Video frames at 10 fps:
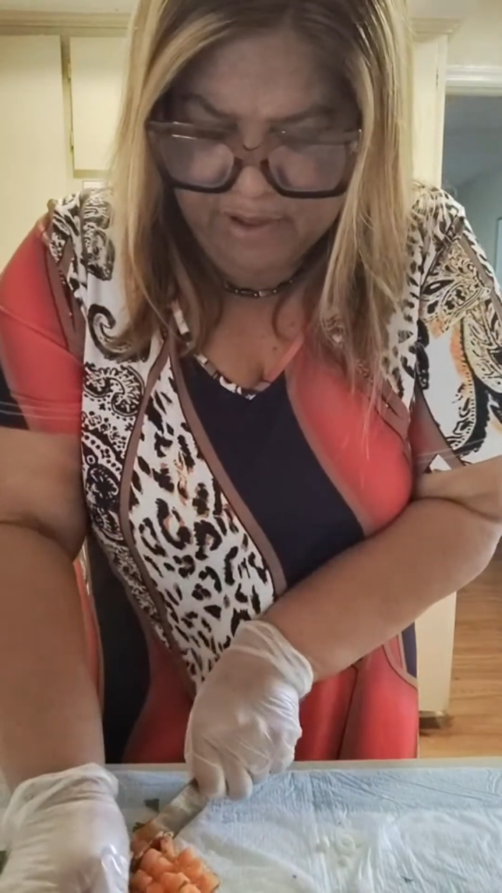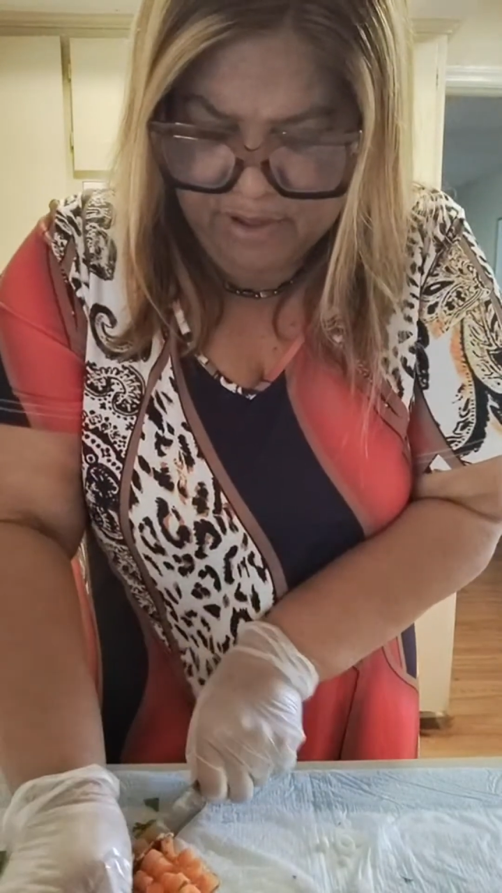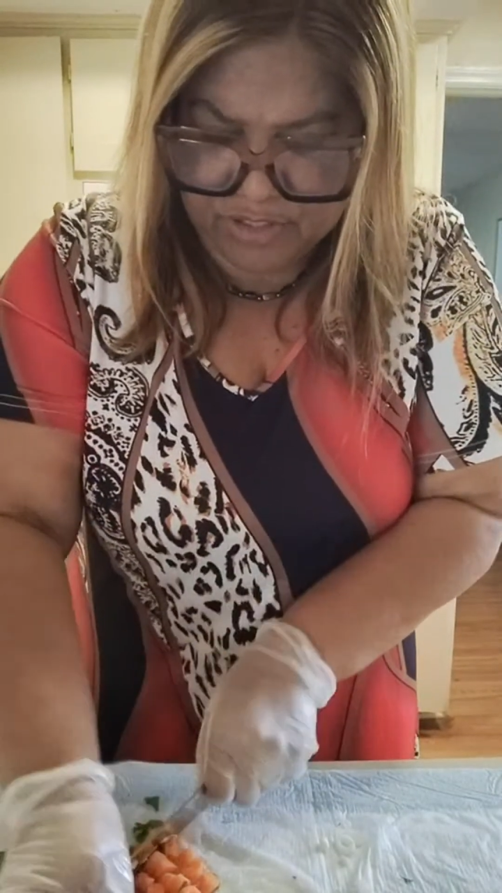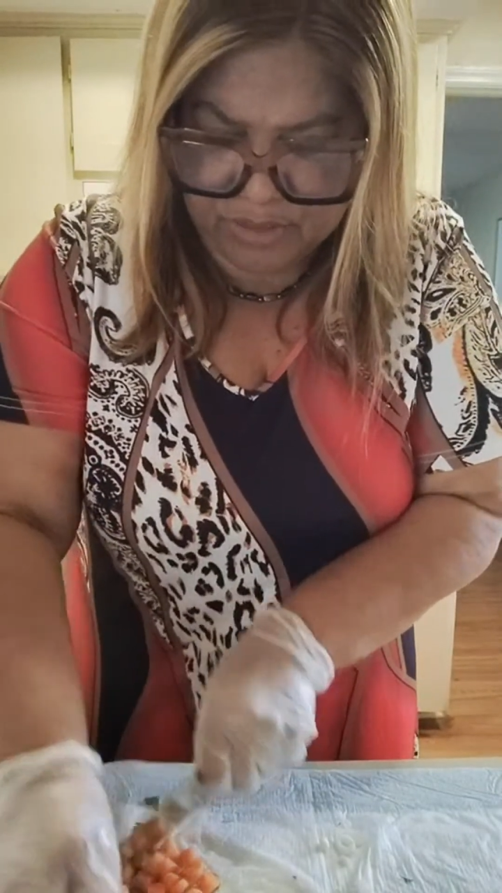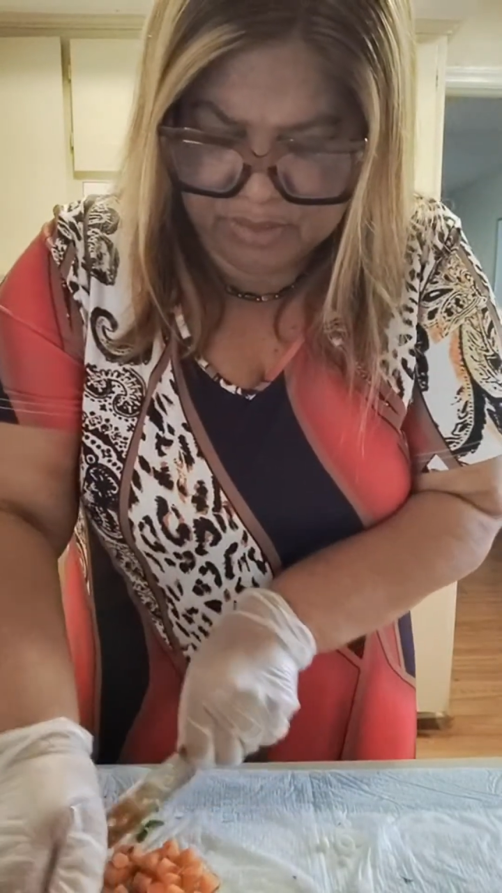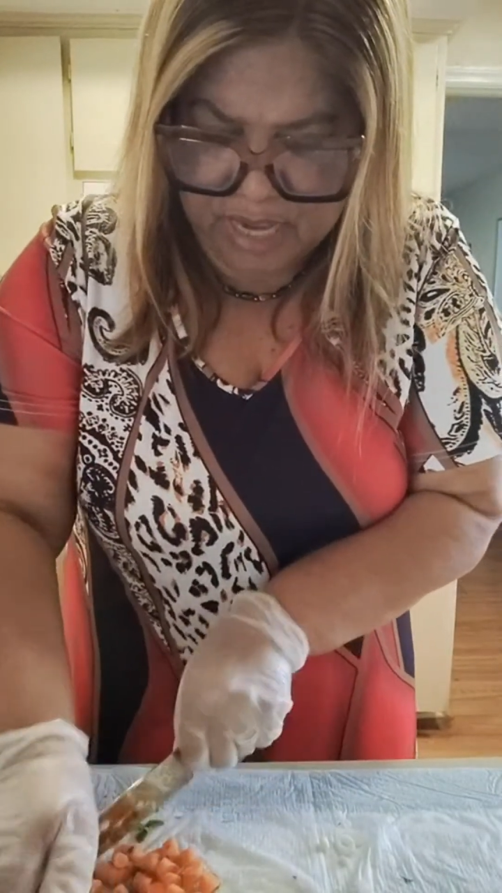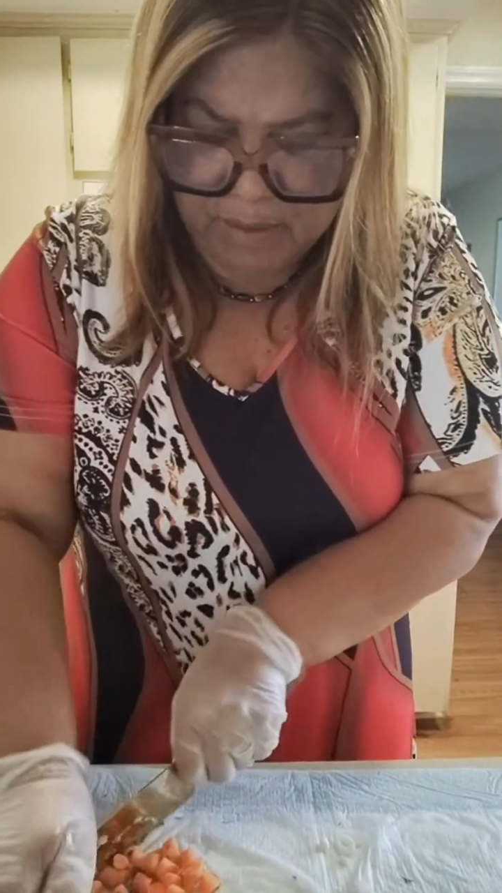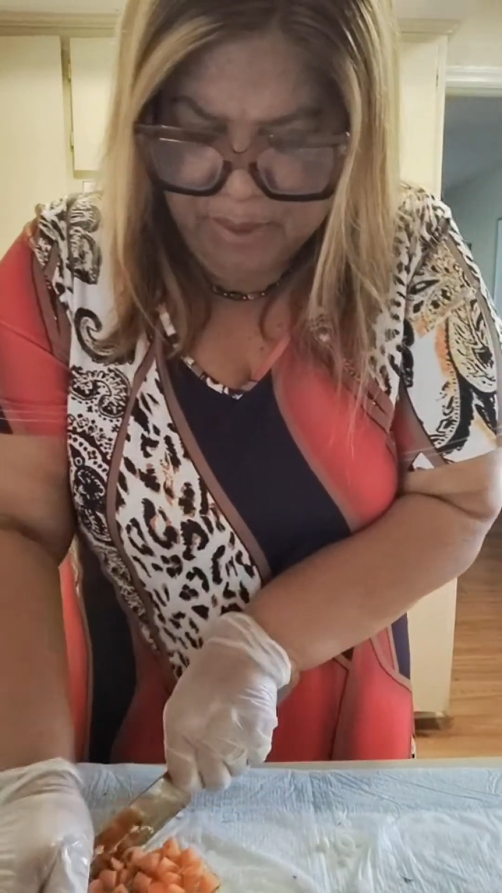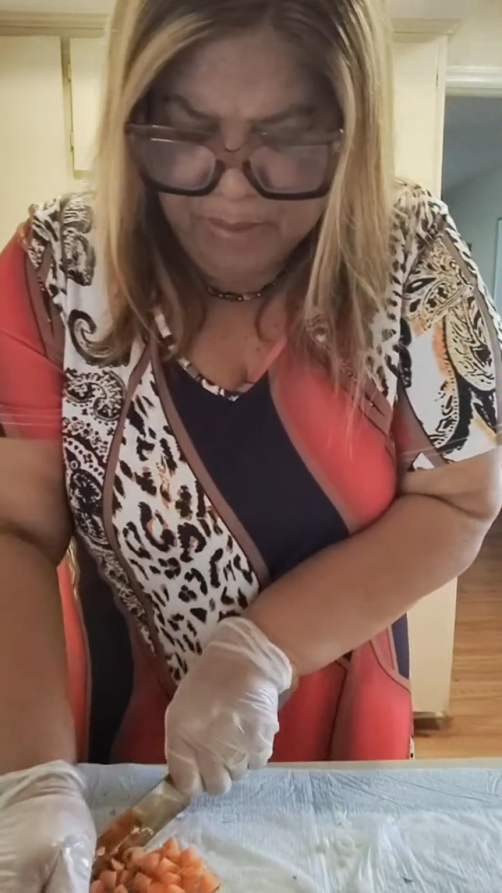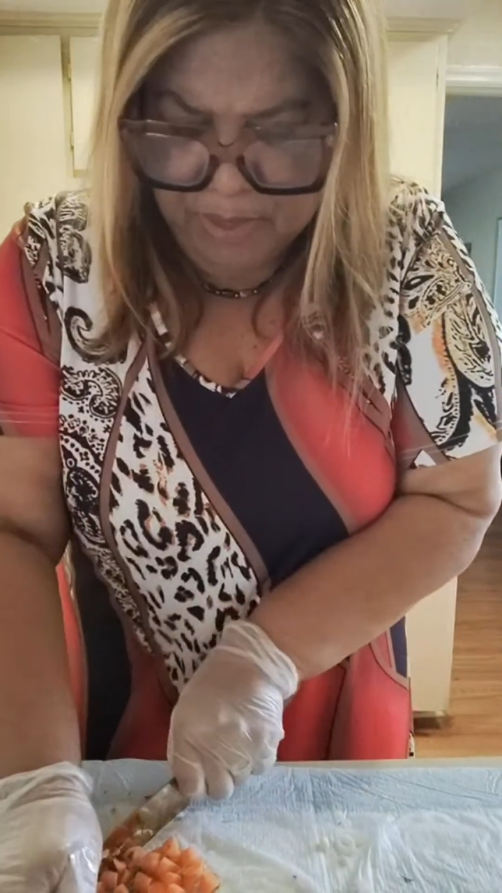Because
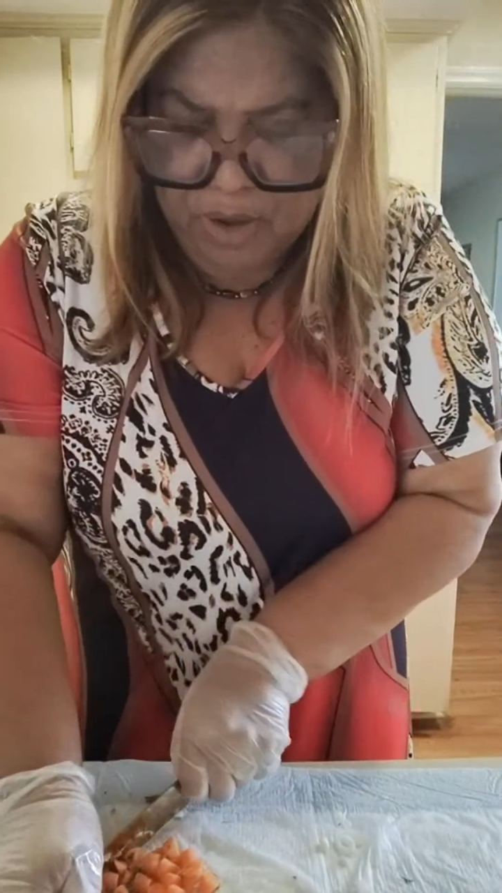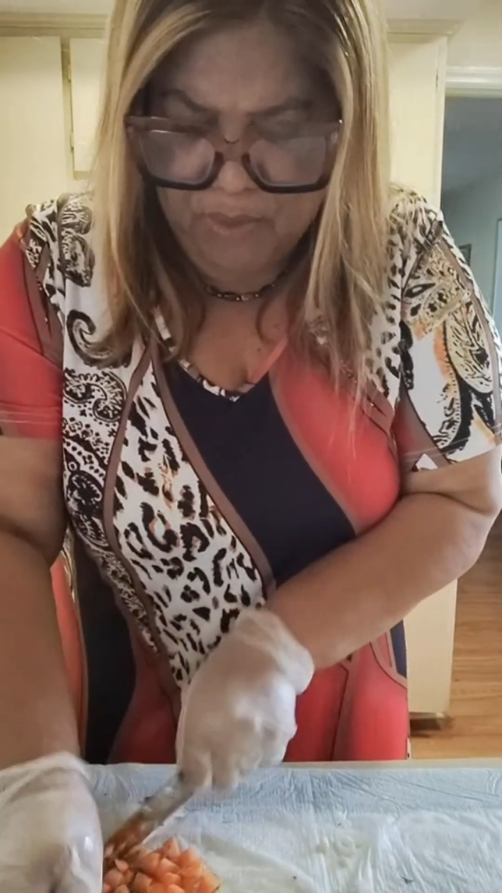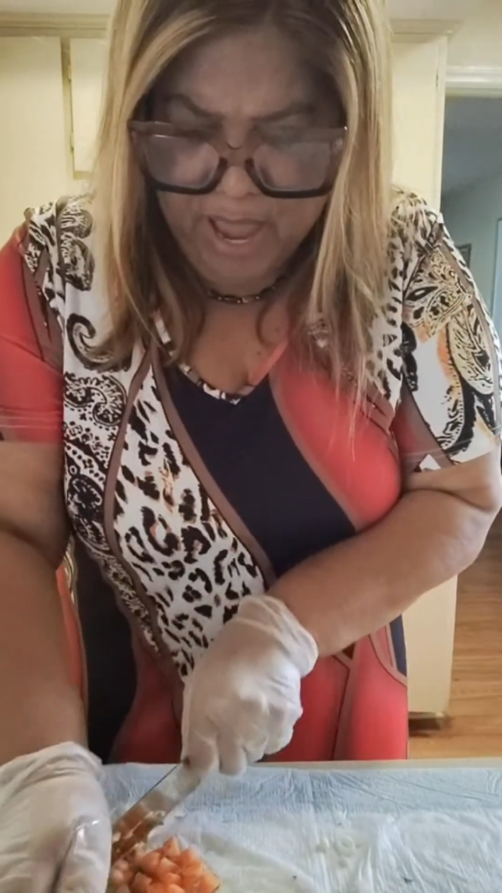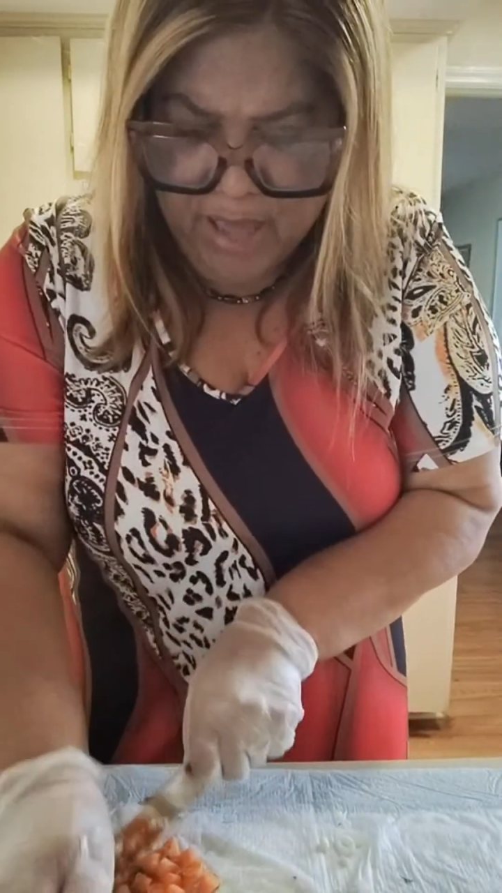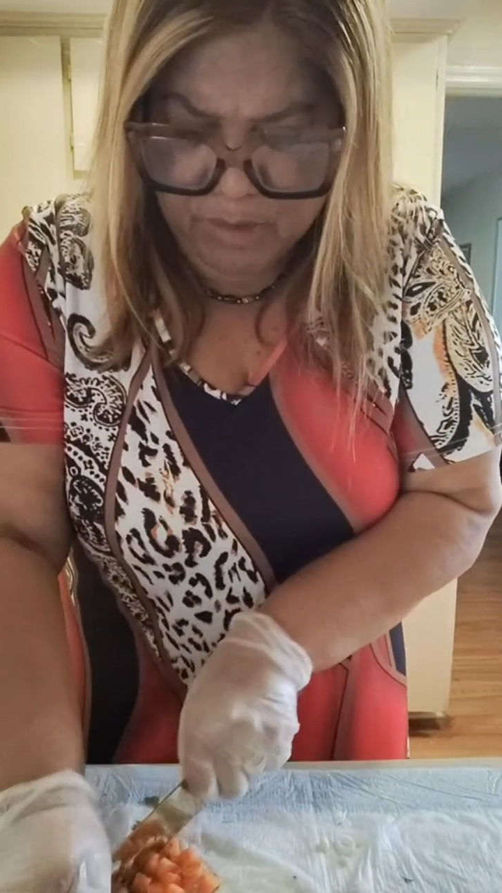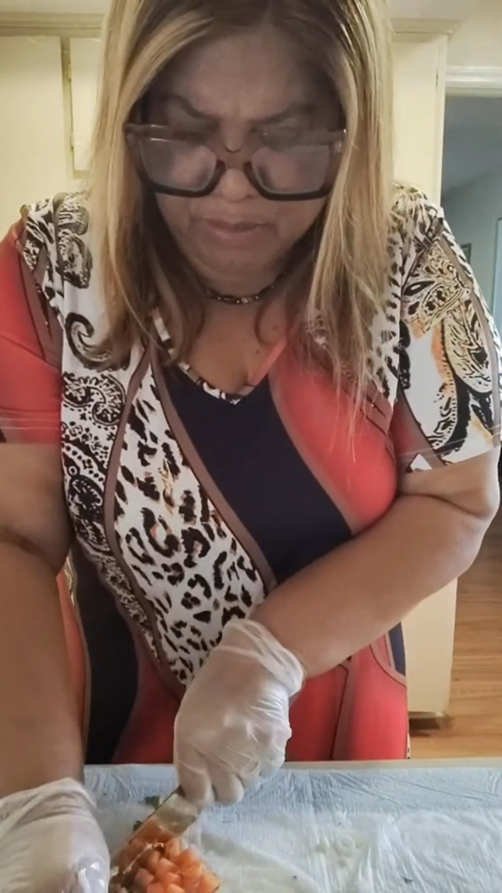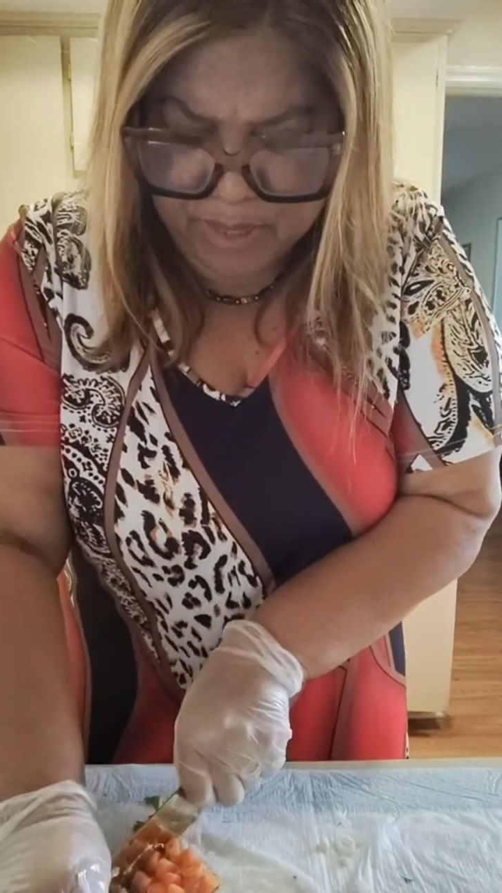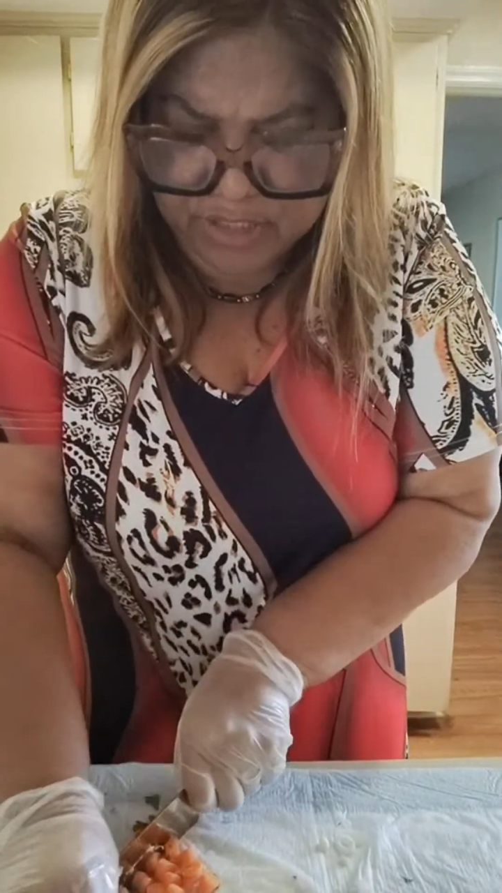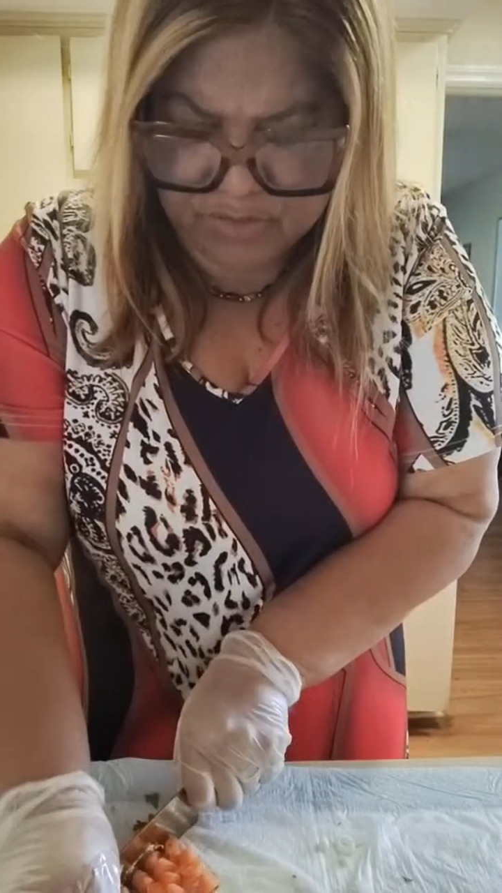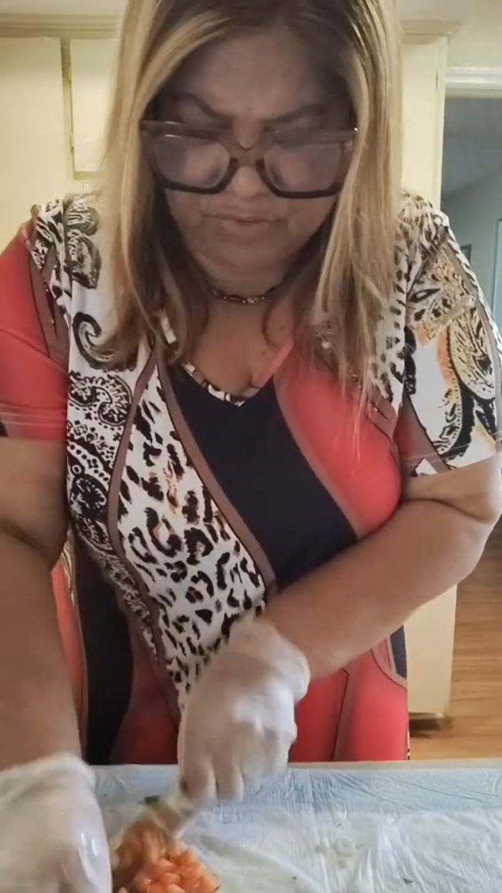sometimes people don't have the
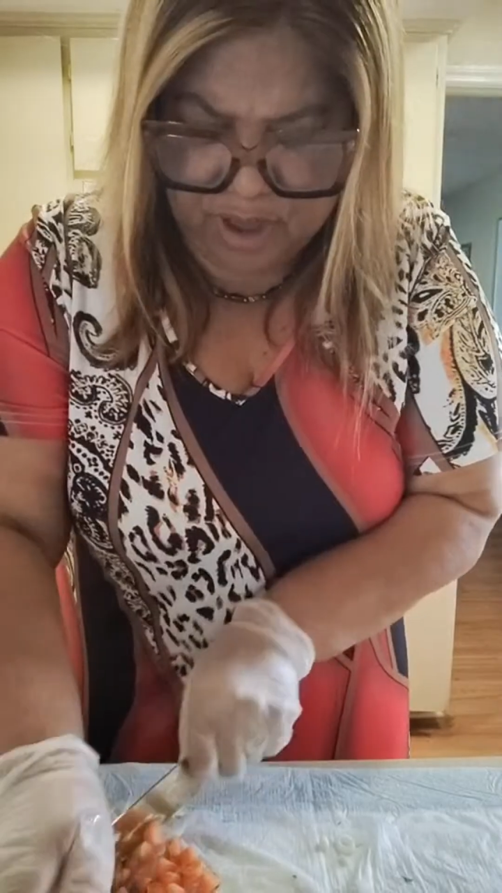budget for